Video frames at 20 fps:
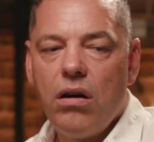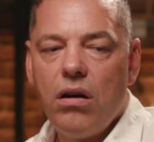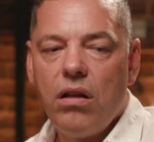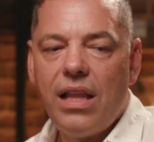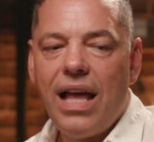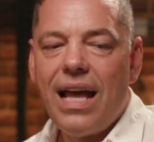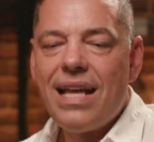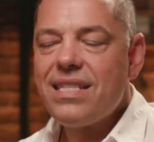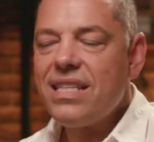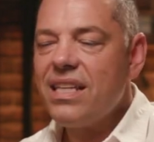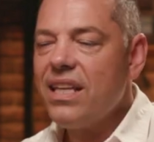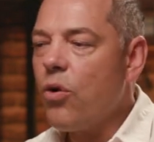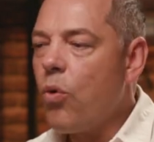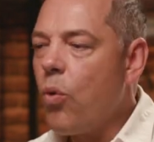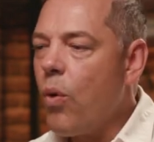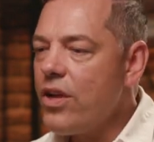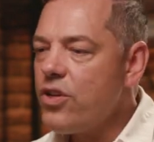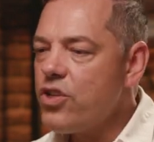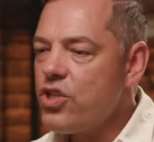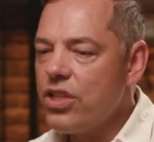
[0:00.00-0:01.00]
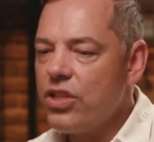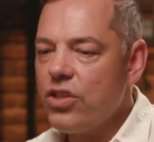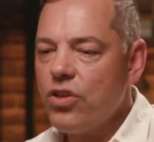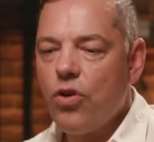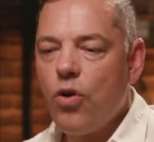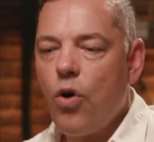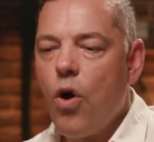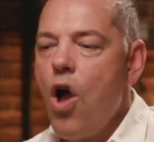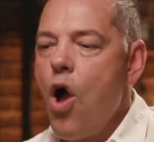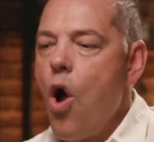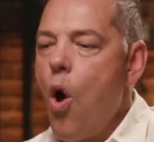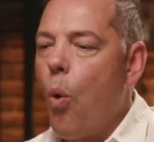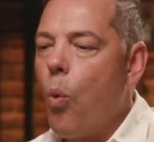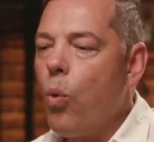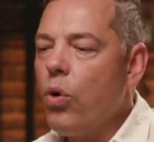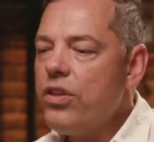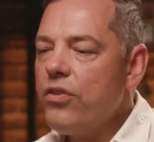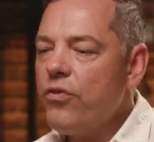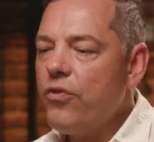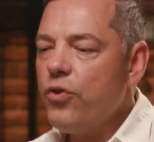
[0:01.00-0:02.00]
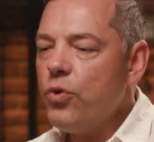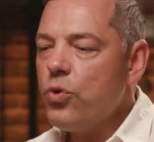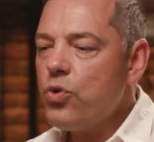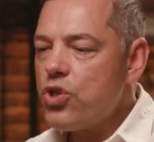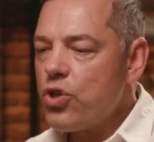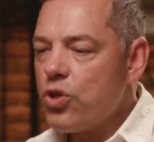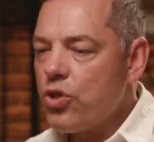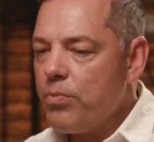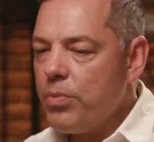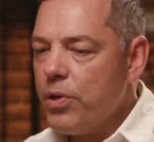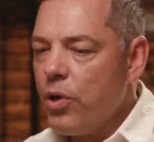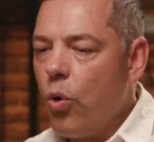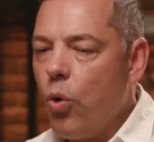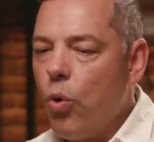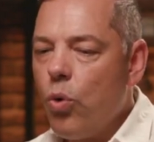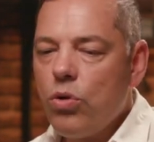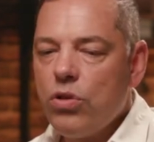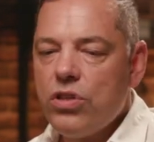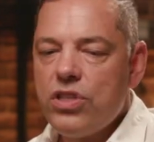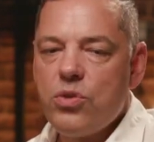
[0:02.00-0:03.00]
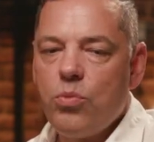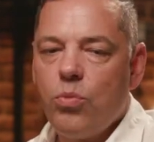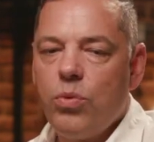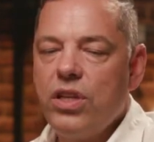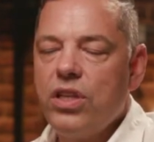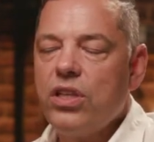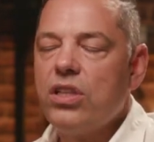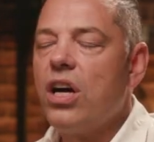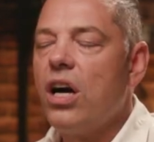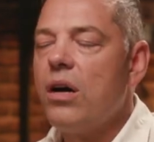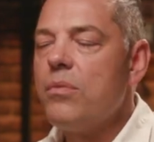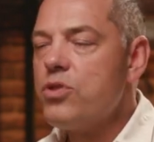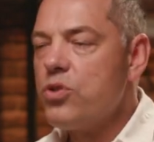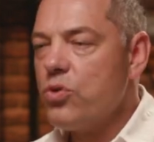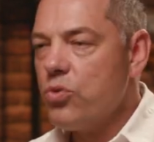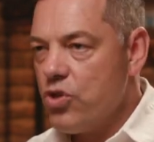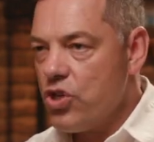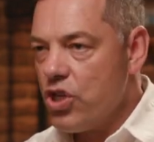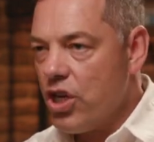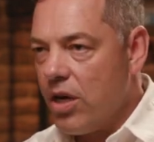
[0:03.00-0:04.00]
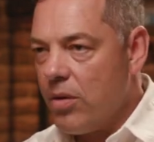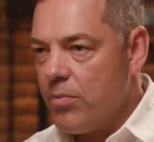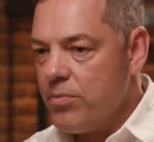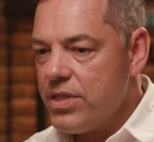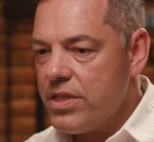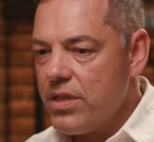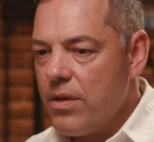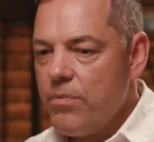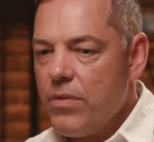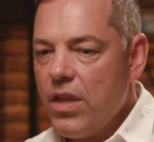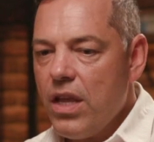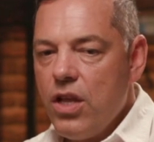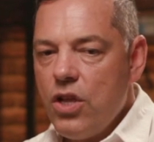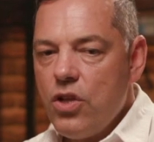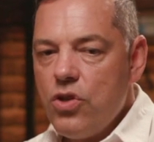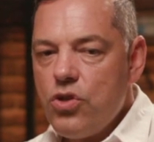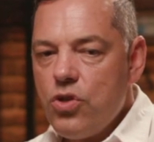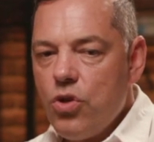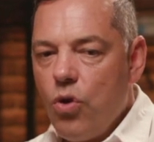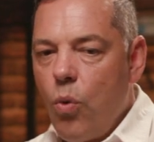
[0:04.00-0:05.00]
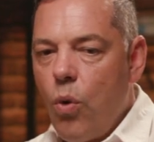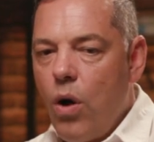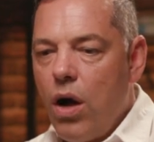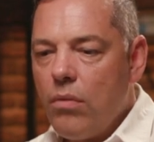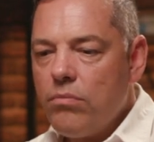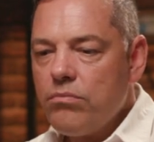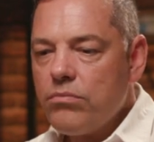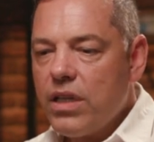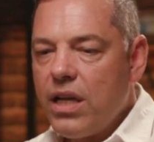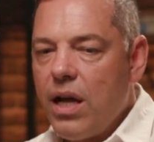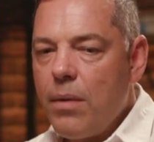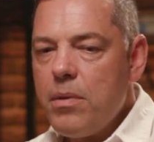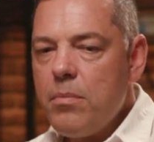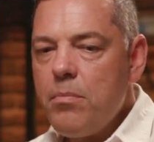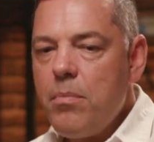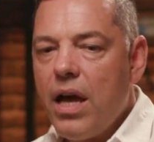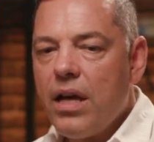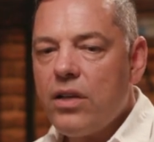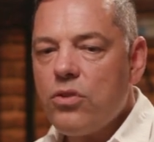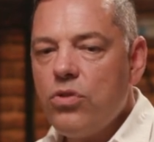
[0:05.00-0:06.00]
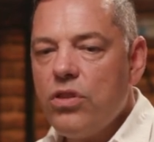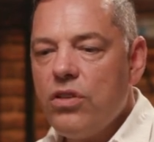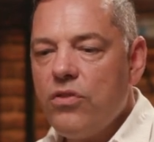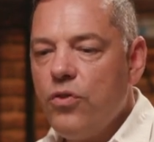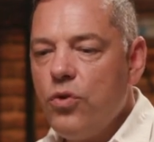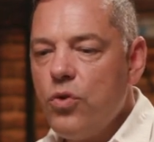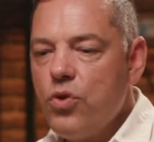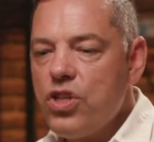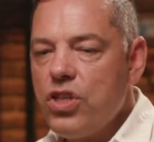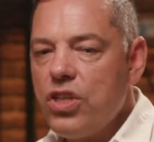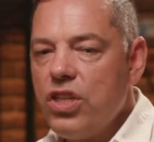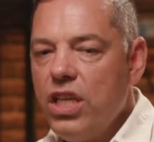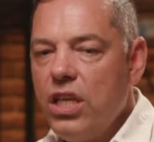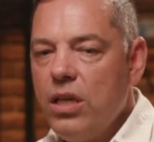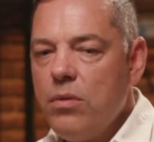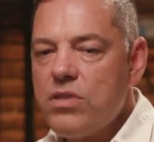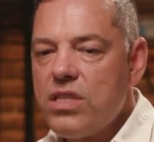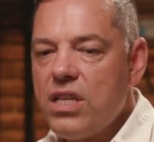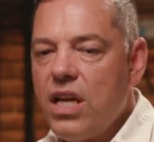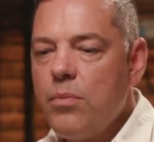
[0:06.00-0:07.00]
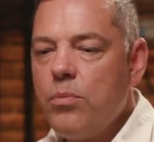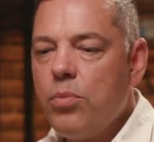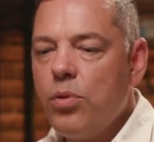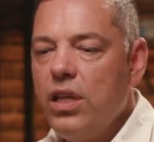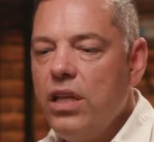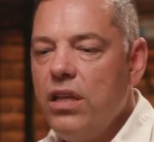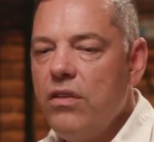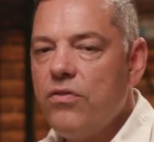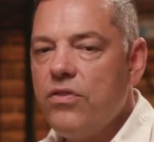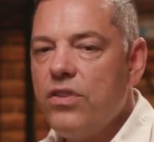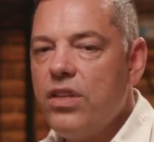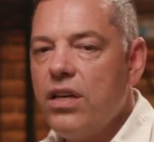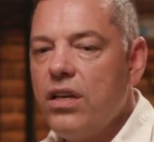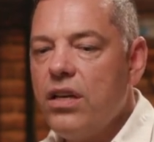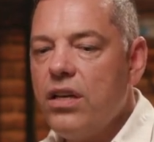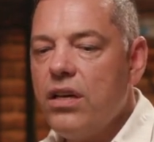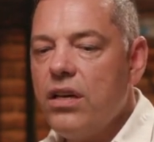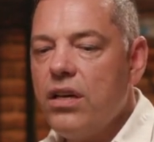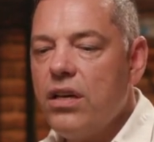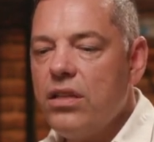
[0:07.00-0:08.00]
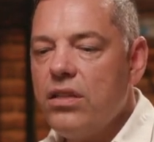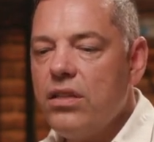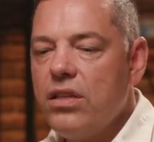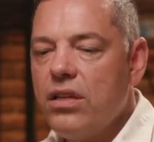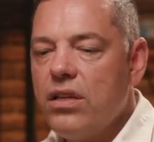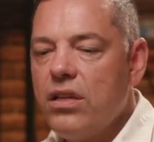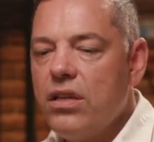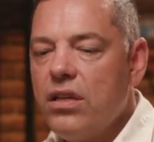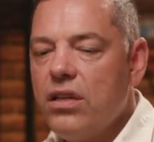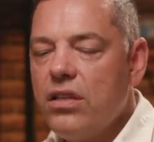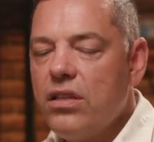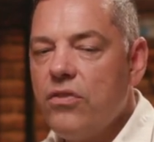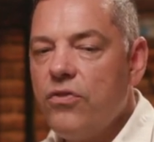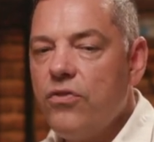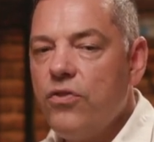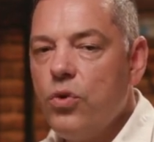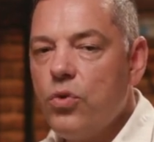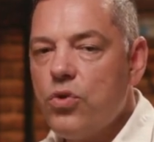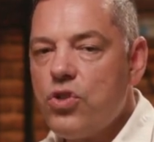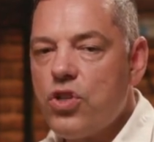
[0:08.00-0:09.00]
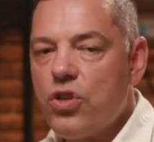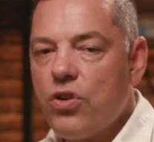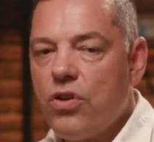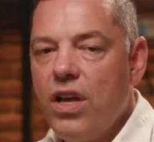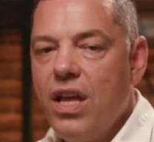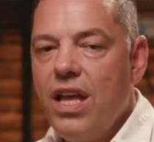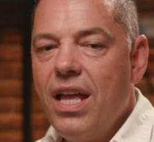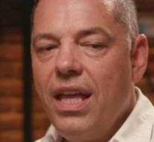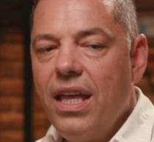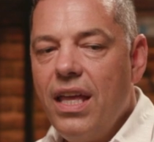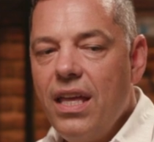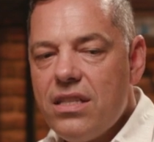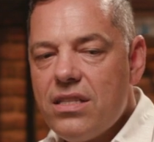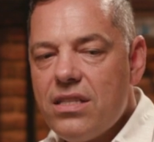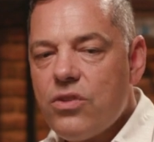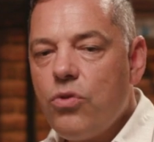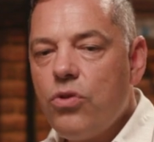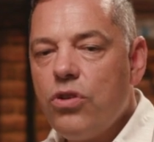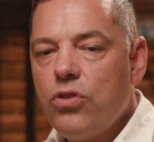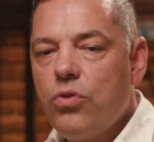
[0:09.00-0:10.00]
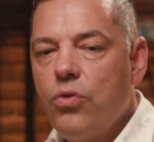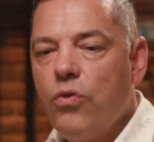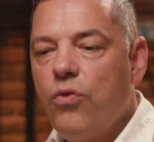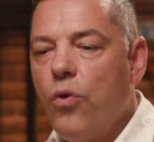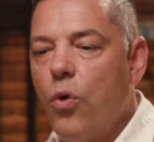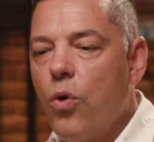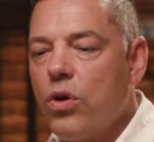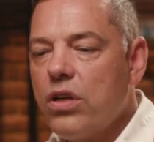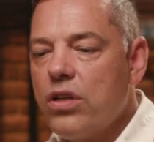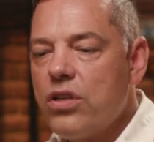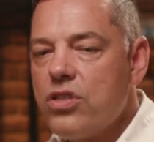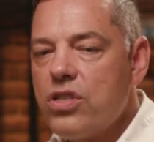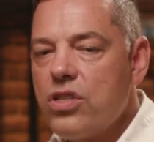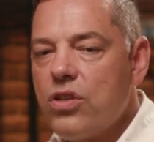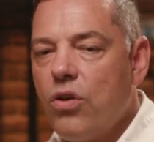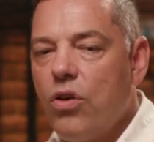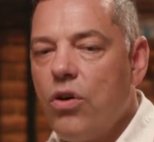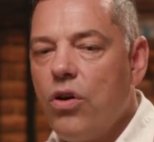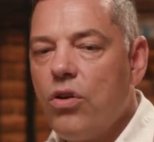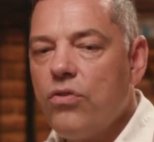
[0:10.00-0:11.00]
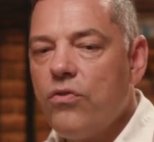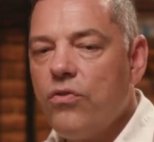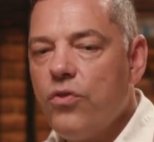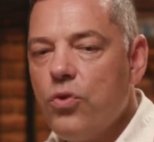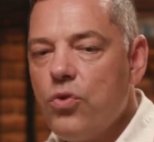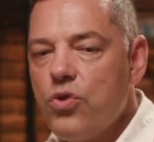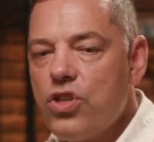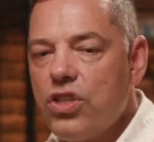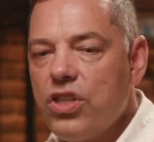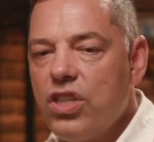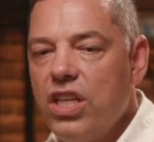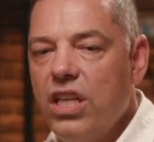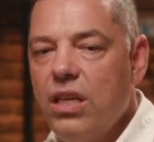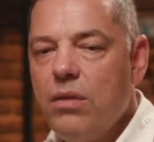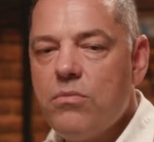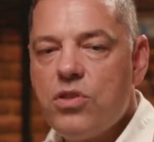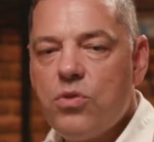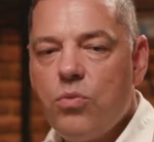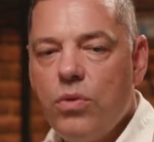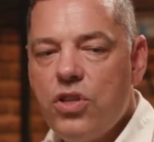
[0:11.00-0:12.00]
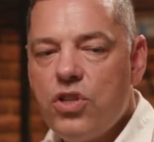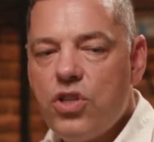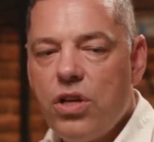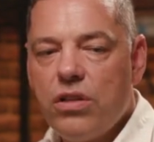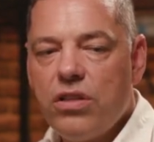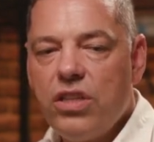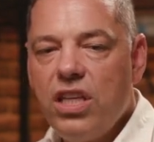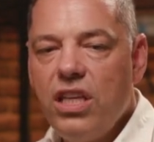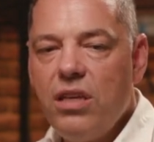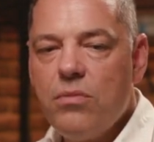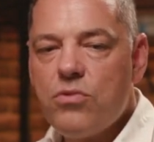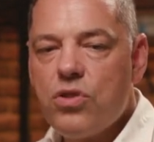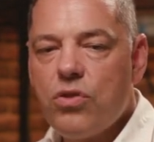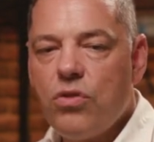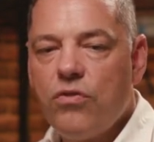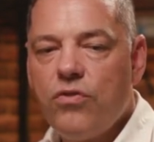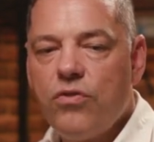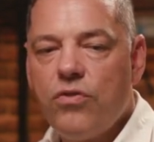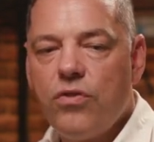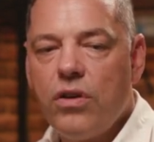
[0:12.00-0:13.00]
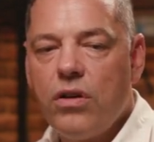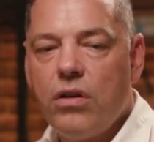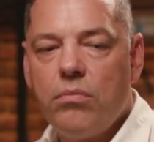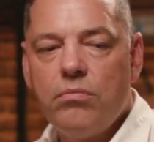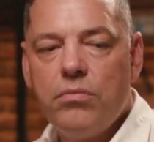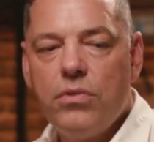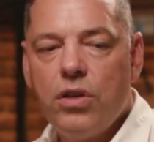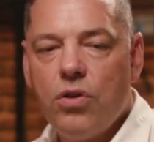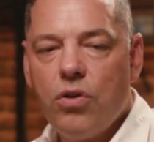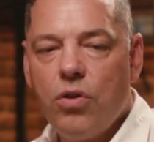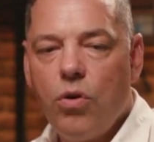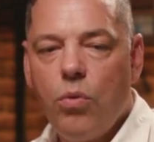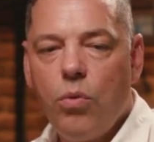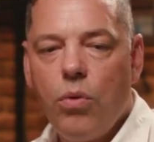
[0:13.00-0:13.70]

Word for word: lasting question, you know, what the future beholds when it comes to jobs. So coming back to the fusion teams, I believe the future is going to focus on fusion teams, which are teams of, you know,